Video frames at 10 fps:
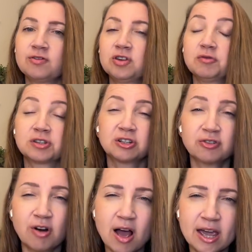he was
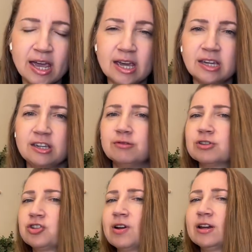crying, he
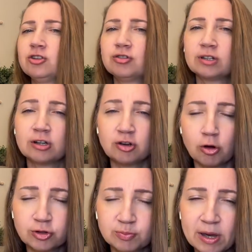was trying to
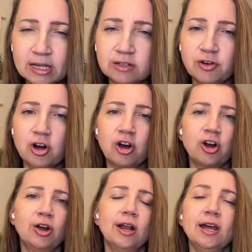hold space for
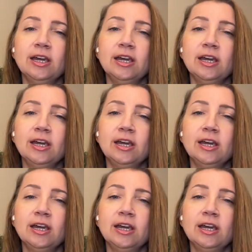her.